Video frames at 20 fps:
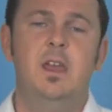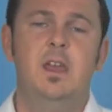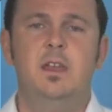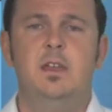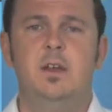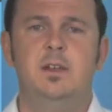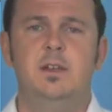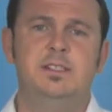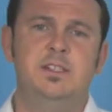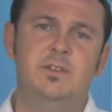
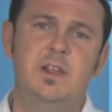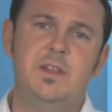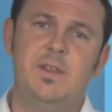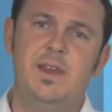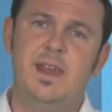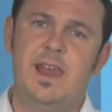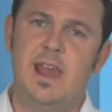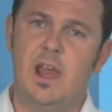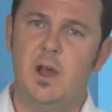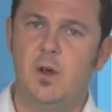Is there
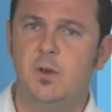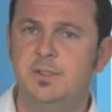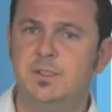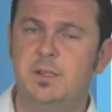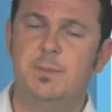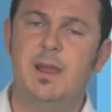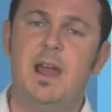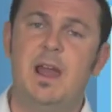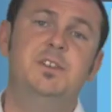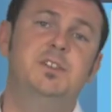anything else
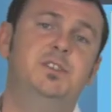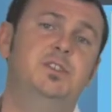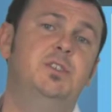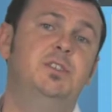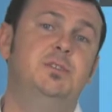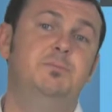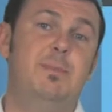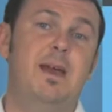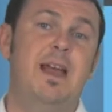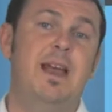about the
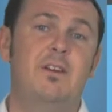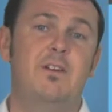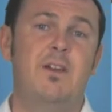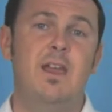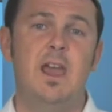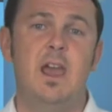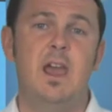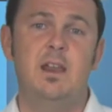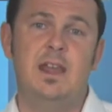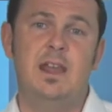student's
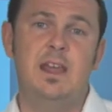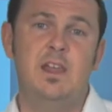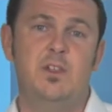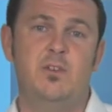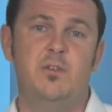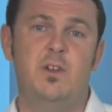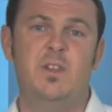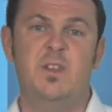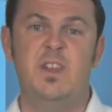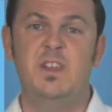background,
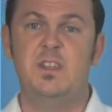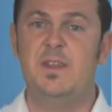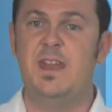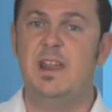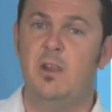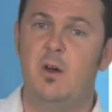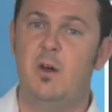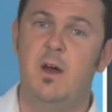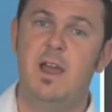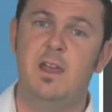history, things that they
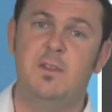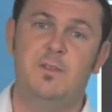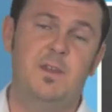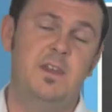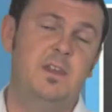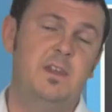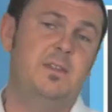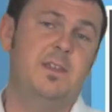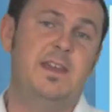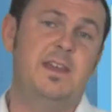like,
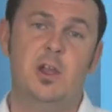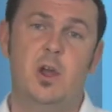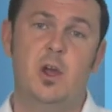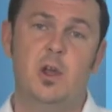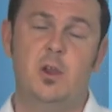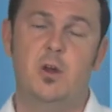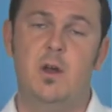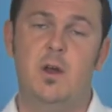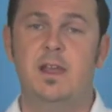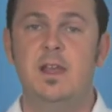things that they don't
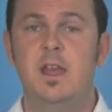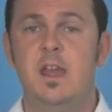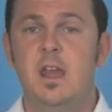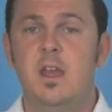like,